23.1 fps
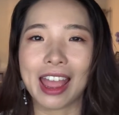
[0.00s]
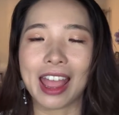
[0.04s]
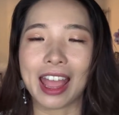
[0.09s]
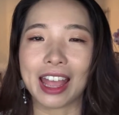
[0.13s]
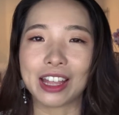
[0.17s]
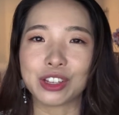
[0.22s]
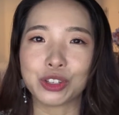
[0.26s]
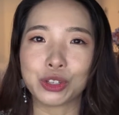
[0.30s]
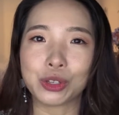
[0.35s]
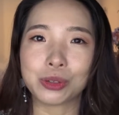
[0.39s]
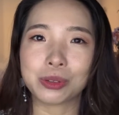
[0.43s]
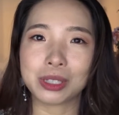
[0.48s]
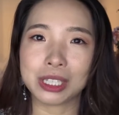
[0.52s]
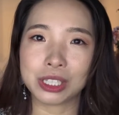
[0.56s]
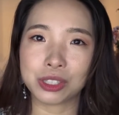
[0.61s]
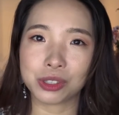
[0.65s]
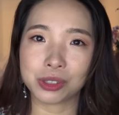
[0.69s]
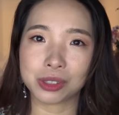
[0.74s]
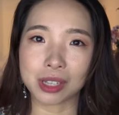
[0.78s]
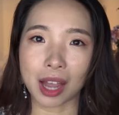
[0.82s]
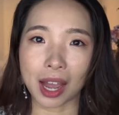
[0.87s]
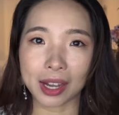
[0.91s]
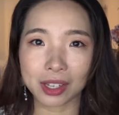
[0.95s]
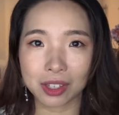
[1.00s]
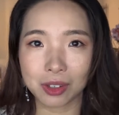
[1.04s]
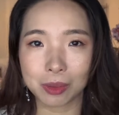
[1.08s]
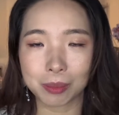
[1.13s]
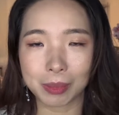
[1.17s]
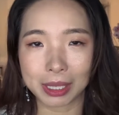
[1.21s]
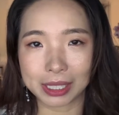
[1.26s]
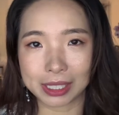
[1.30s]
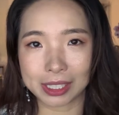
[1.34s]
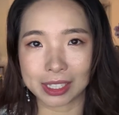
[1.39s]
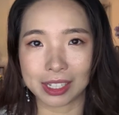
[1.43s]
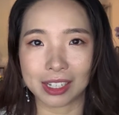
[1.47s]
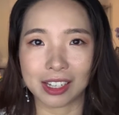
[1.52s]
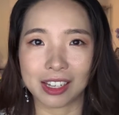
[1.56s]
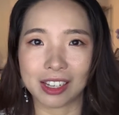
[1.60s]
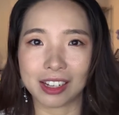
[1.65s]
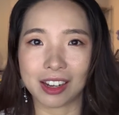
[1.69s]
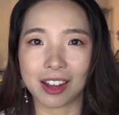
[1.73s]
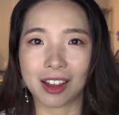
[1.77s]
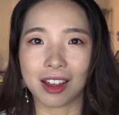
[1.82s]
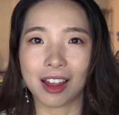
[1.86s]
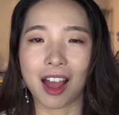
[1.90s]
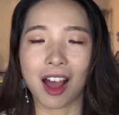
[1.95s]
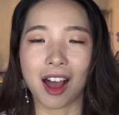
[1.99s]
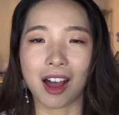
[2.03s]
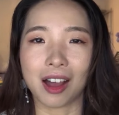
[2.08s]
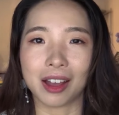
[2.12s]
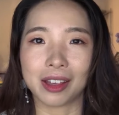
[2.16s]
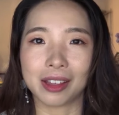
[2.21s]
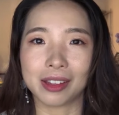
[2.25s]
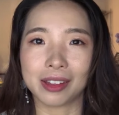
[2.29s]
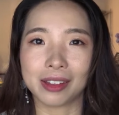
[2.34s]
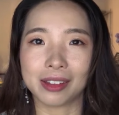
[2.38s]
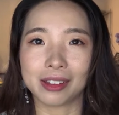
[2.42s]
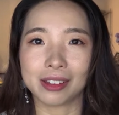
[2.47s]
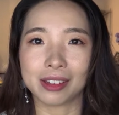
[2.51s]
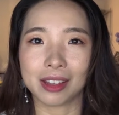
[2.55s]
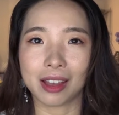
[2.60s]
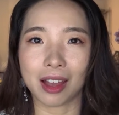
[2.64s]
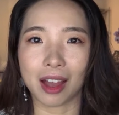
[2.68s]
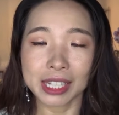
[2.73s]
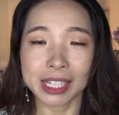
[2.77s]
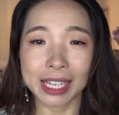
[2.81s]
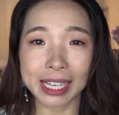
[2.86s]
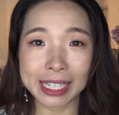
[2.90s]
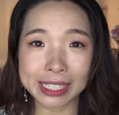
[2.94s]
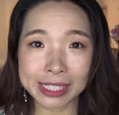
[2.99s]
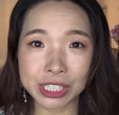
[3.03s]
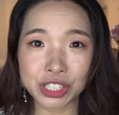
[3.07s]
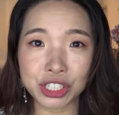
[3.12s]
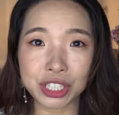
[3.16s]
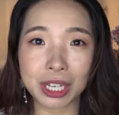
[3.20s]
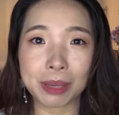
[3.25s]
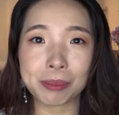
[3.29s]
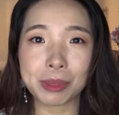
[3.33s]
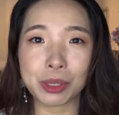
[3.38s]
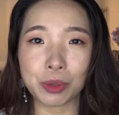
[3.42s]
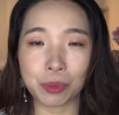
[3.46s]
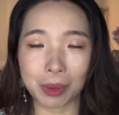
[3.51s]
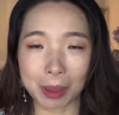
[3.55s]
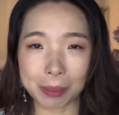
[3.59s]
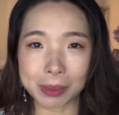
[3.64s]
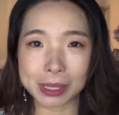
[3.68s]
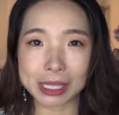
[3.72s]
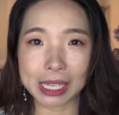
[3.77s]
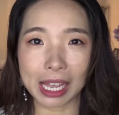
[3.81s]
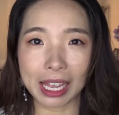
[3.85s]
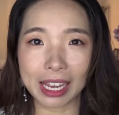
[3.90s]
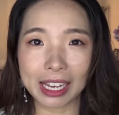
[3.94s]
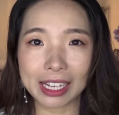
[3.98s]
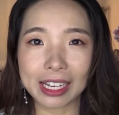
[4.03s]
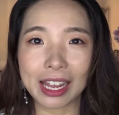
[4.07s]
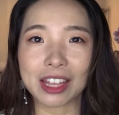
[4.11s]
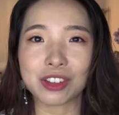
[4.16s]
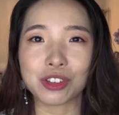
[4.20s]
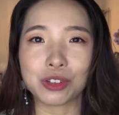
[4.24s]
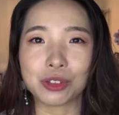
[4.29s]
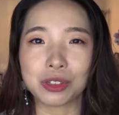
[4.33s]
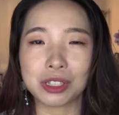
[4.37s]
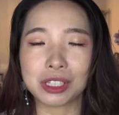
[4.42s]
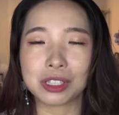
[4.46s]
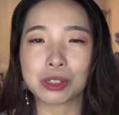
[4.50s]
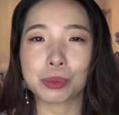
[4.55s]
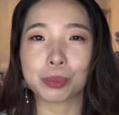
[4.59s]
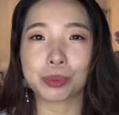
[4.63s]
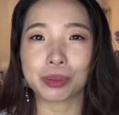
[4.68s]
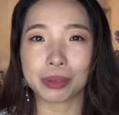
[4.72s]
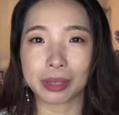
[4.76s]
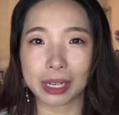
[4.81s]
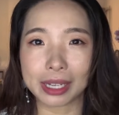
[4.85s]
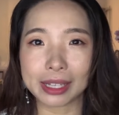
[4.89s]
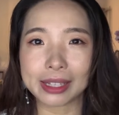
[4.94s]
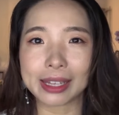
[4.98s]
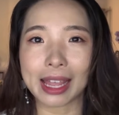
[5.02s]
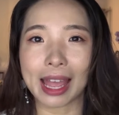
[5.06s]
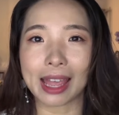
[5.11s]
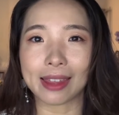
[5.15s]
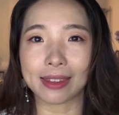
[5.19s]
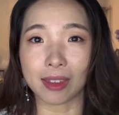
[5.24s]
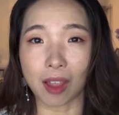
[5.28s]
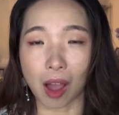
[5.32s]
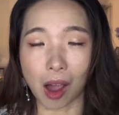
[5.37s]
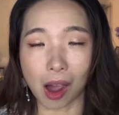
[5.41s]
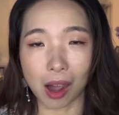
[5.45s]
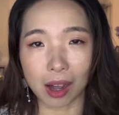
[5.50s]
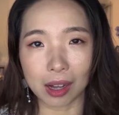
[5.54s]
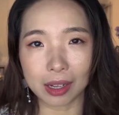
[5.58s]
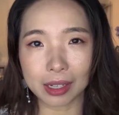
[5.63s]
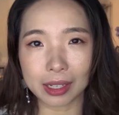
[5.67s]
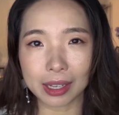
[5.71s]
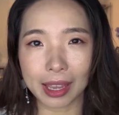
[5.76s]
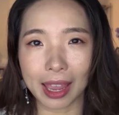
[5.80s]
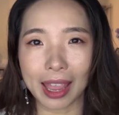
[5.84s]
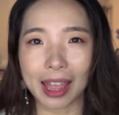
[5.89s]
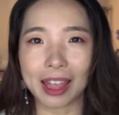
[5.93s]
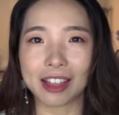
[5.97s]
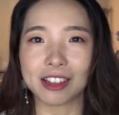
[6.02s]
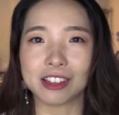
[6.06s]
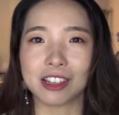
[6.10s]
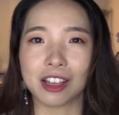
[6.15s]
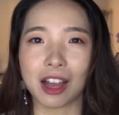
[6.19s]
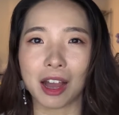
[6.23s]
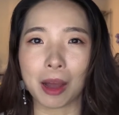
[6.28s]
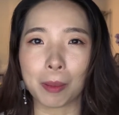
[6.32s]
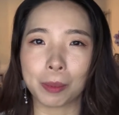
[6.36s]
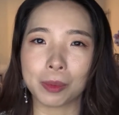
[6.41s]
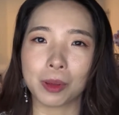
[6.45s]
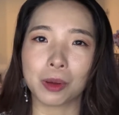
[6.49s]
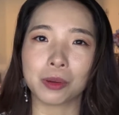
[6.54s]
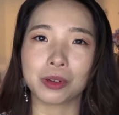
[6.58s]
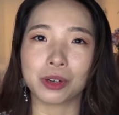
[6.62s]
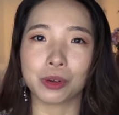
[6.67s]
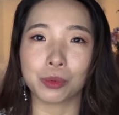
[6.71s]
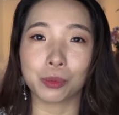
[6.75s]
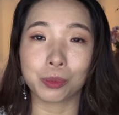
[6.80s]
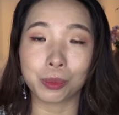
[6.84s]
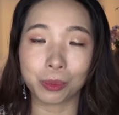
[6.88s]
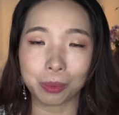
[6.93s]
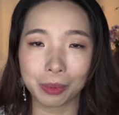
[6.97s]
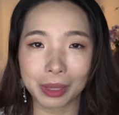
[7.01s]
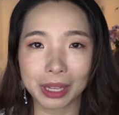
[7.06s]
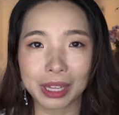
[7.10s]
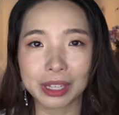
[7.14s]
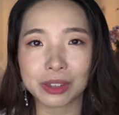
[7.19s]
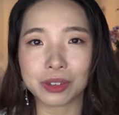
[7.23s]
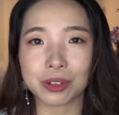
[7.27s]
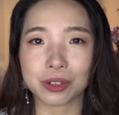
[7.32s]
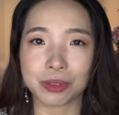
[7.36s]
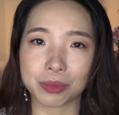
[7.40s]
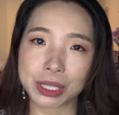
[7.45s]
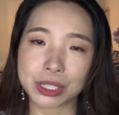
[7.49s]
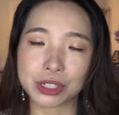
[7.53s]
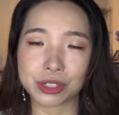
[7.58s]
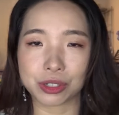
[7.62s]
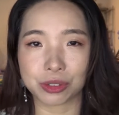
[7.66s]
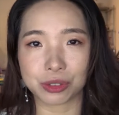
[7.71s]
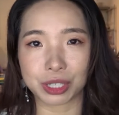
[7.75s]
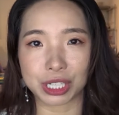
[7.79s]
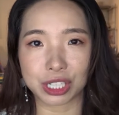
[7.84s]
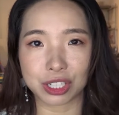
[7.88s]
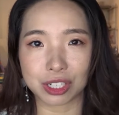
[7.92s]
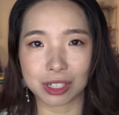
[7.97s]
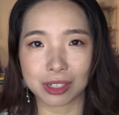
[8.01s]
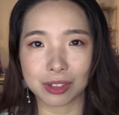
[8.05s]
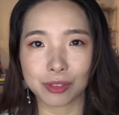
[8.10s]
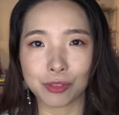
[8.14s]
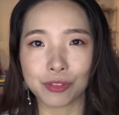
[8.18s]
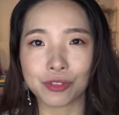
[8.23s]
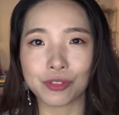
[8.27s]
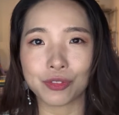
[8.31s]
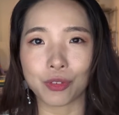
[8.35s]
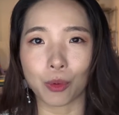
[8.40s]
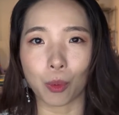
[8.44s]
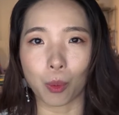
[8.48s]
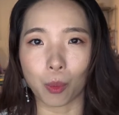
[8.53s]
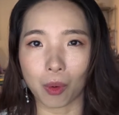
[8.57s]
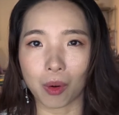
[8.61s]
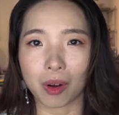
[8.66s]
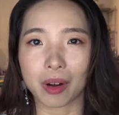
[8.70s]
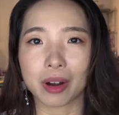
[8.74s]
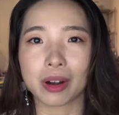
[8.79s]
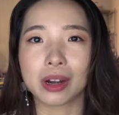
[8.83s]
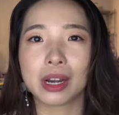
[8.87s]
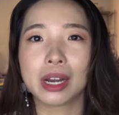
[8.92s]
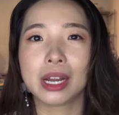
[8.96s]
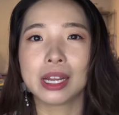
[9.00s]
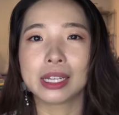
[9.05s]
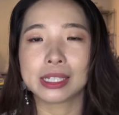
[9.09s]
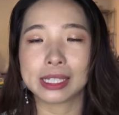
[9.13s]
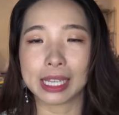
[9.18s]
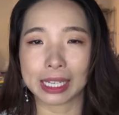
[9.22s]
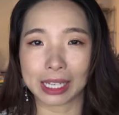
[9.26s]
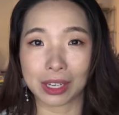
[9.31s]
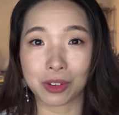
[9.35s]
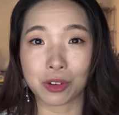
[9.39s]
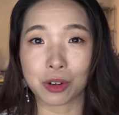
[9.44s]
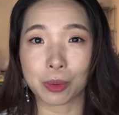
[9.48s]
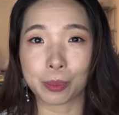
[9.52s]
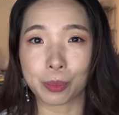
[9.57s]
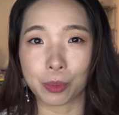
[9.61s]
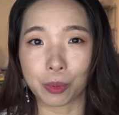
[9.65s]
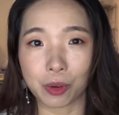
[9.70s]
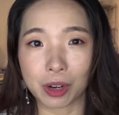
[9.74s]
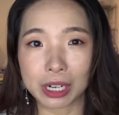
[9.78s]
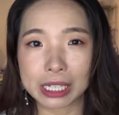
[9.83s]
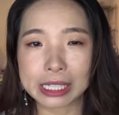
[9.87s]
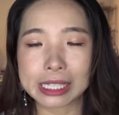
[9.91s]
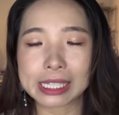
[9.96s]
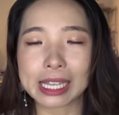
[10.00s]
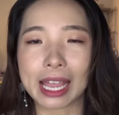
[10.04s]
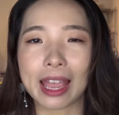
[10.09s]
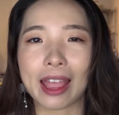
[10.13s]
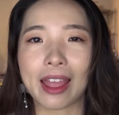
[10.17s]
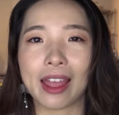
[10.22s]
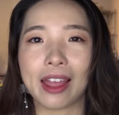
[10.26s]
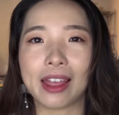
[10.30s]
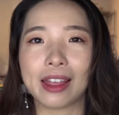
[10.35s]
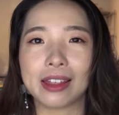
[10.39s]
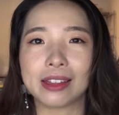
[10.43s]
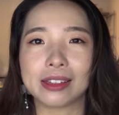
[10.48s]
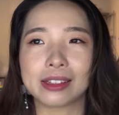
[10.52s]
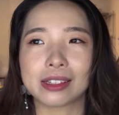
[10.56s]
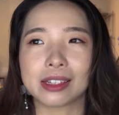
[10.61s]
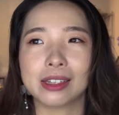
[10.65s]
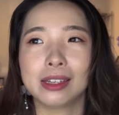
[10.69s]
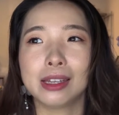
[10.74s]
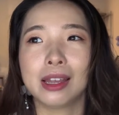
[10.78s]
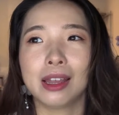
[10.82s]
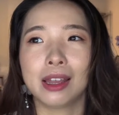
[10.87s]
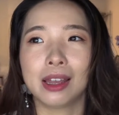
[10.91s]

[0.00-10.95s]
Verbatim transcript: and you need to document it on the ACGME website and you need to print that log and upload it with your registration for taking your boards and